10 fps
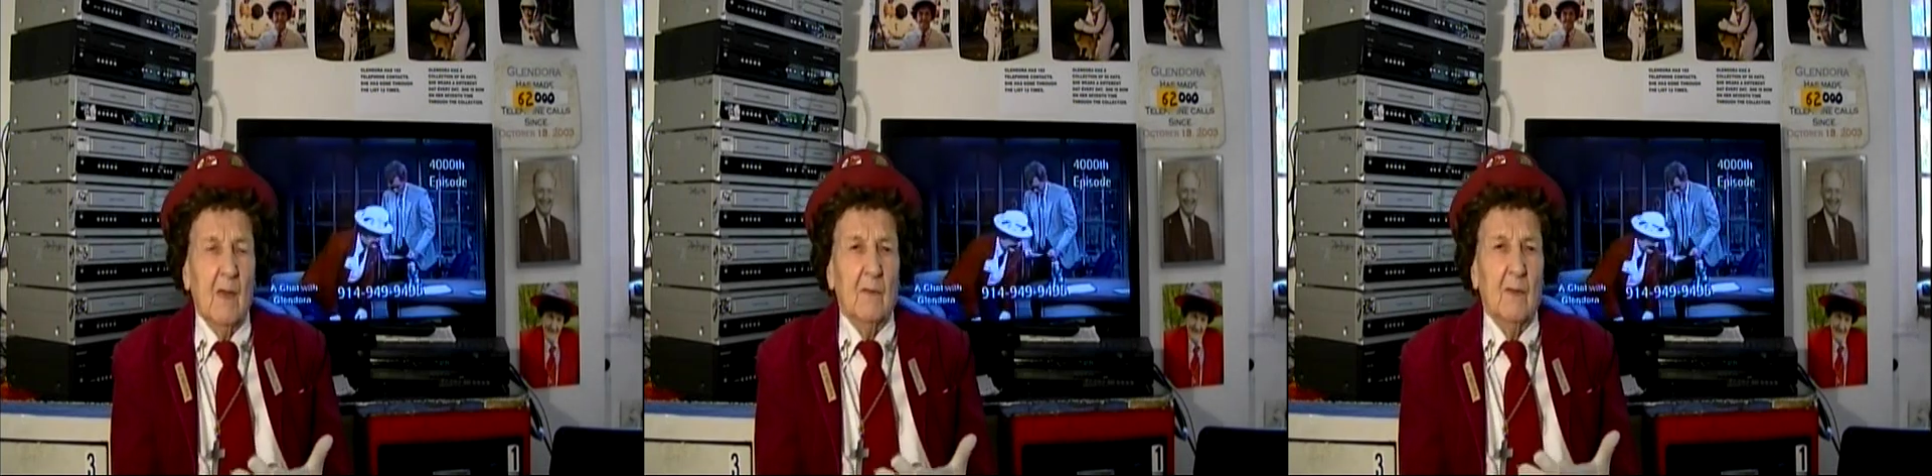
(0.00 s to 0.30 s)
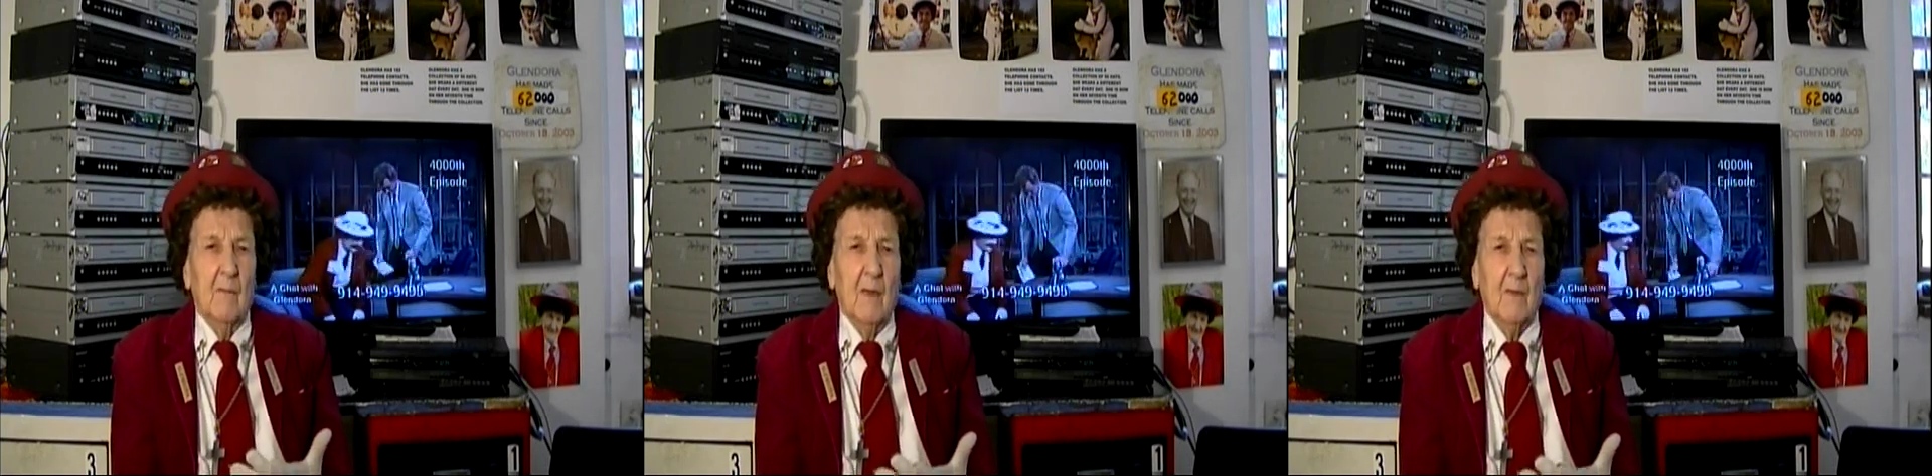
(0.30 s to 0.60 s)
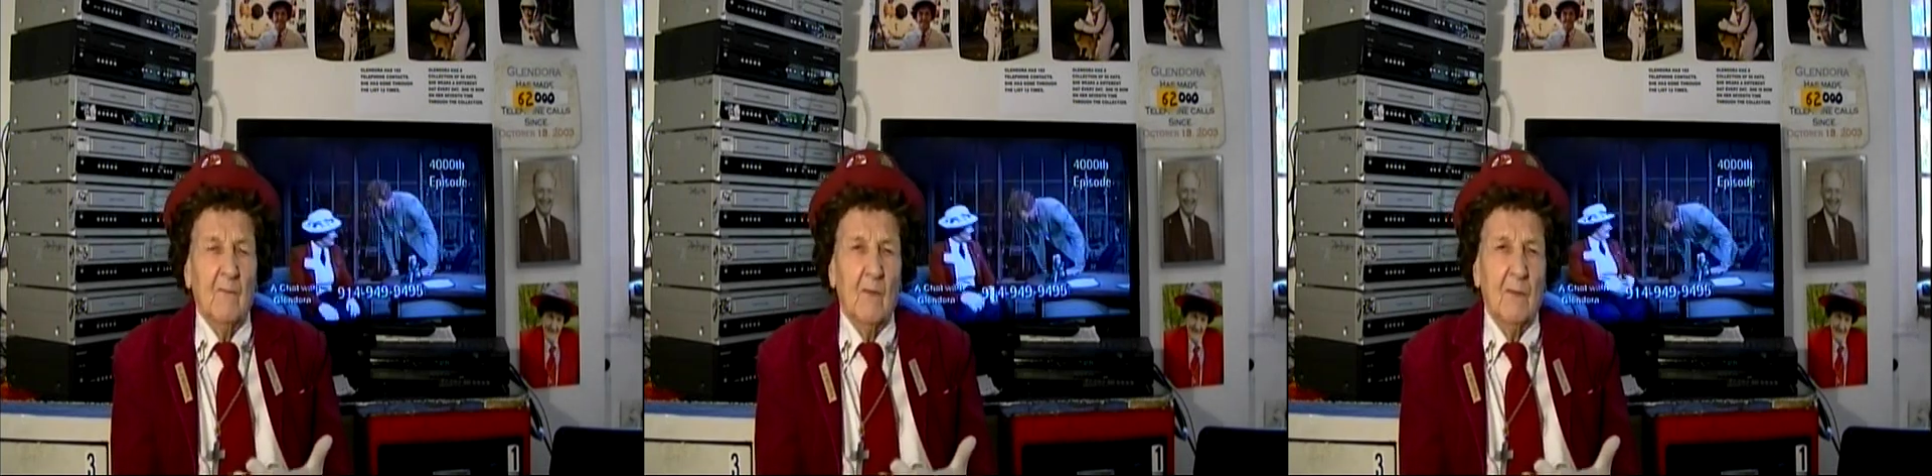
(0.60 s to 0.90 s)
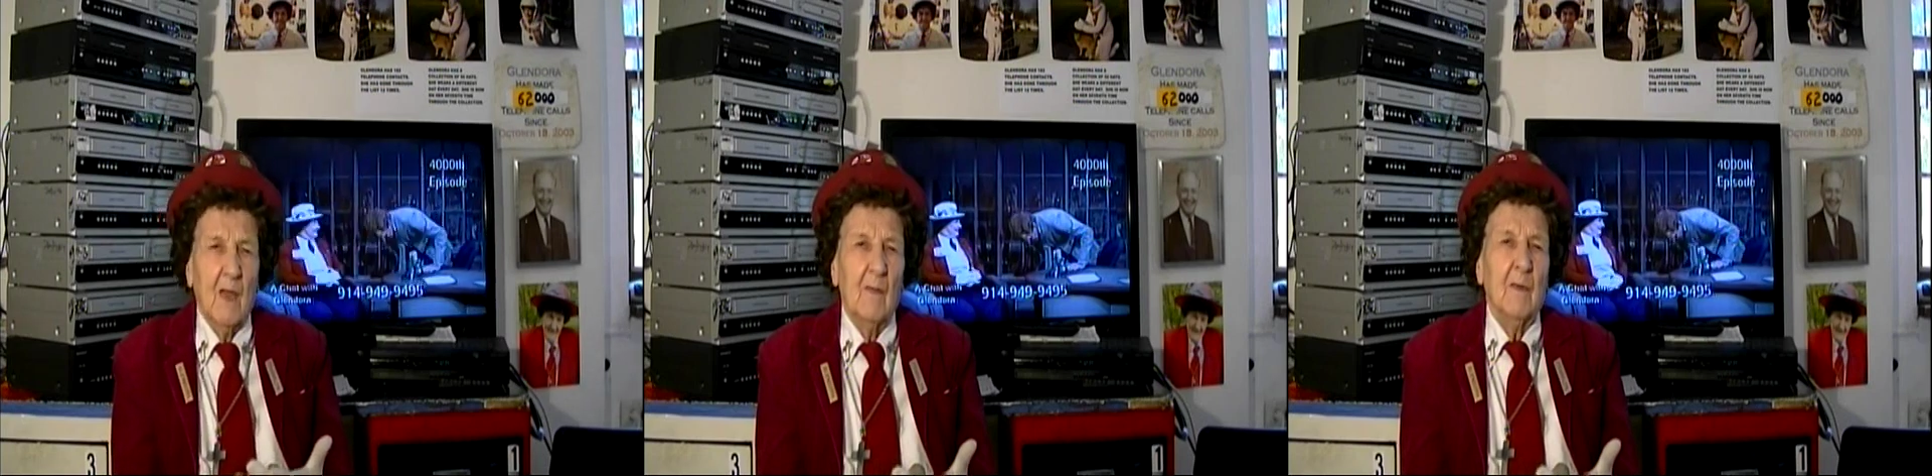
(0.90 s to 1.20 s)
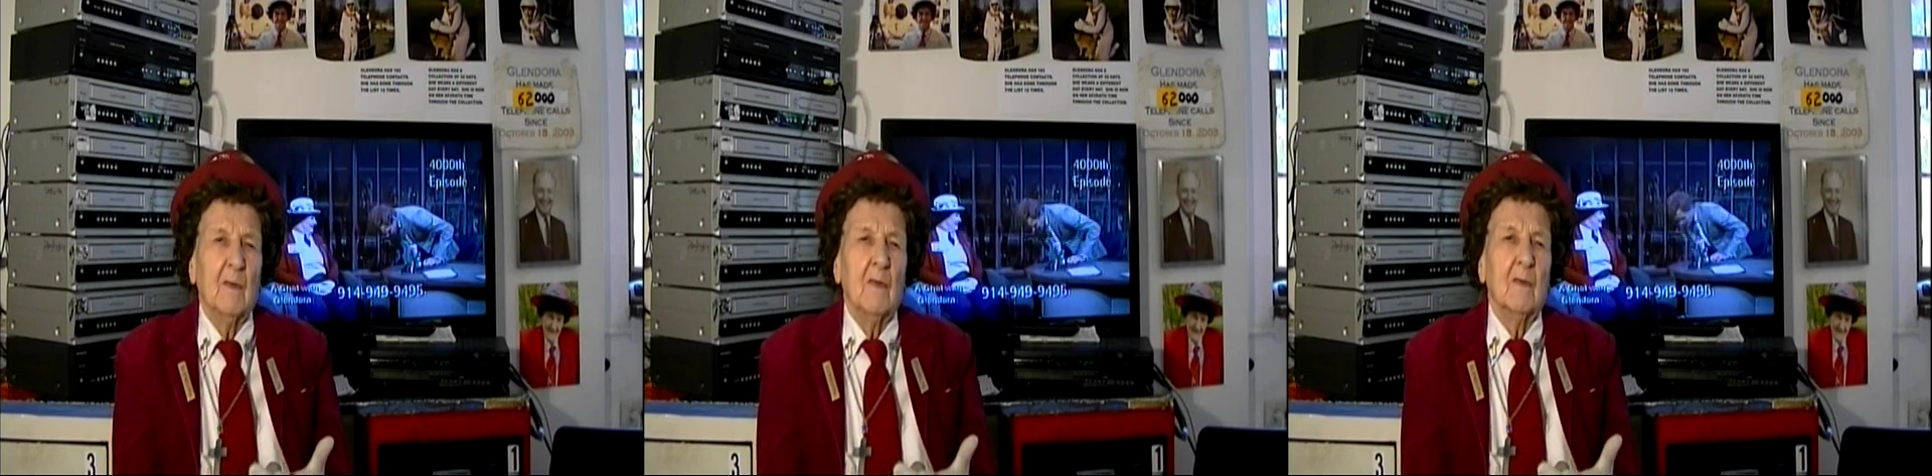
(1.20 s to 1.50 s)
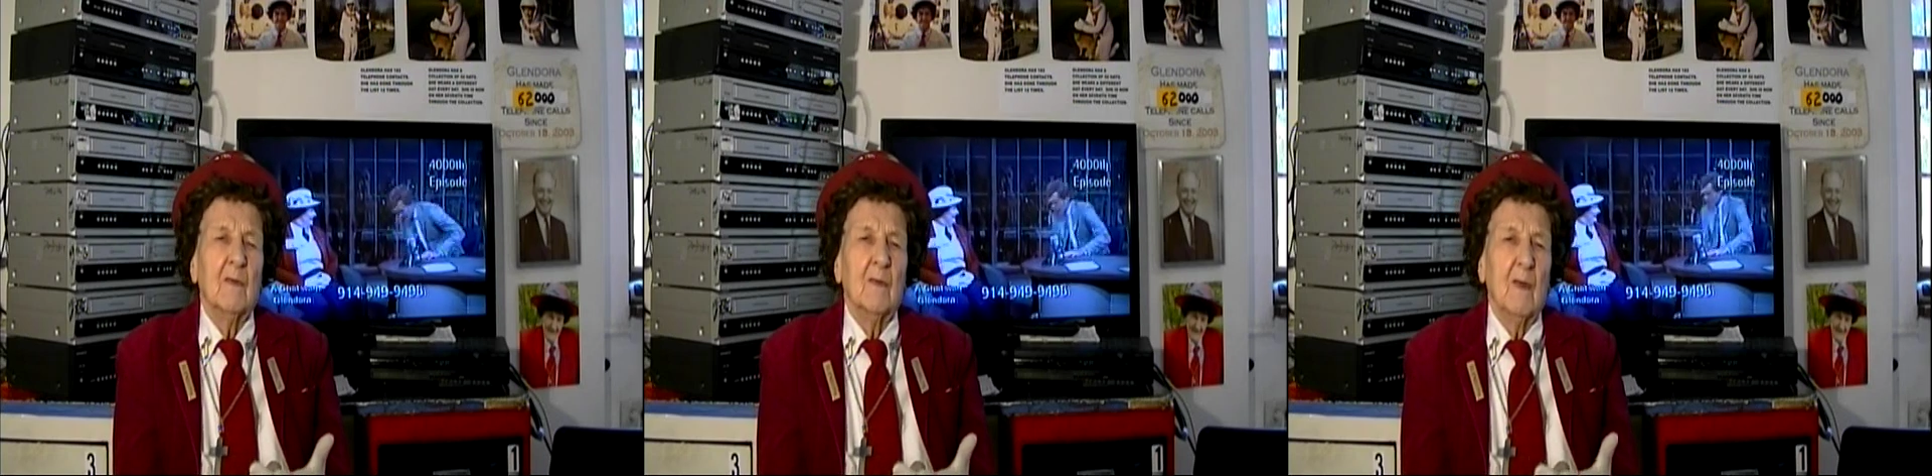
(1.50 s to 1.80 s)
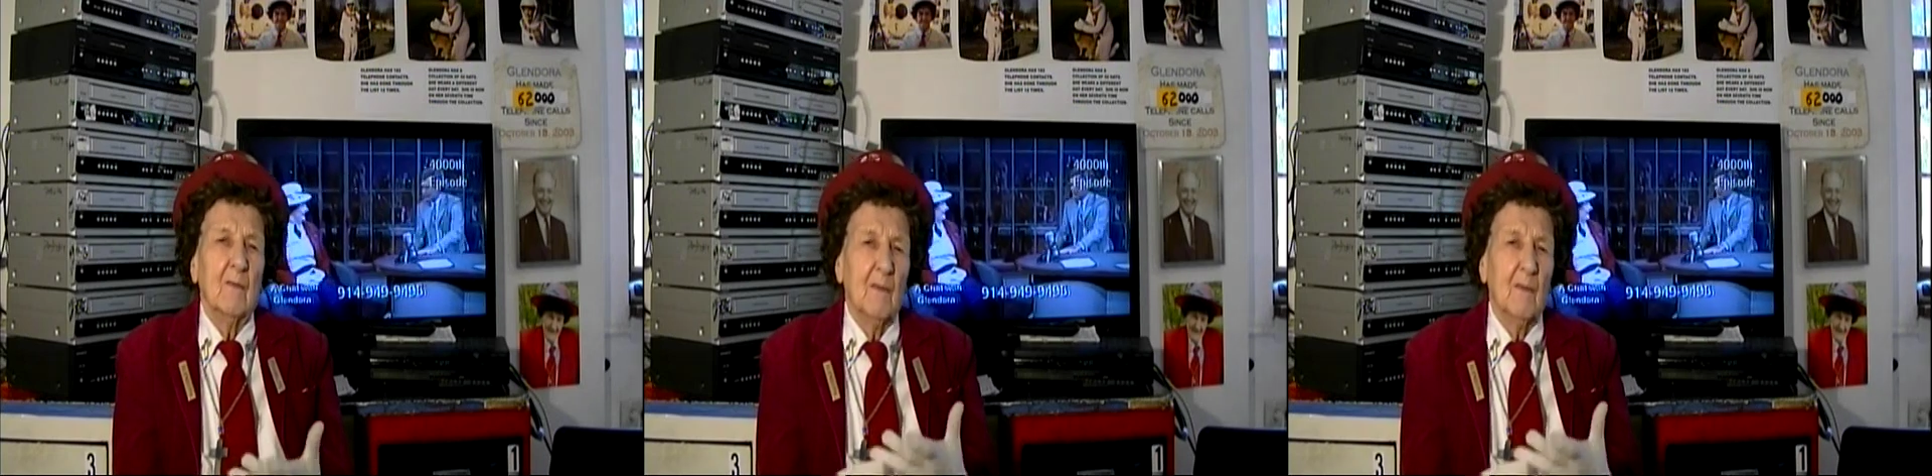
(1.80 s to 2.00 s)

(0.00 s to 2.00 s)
The better vocabulary you have,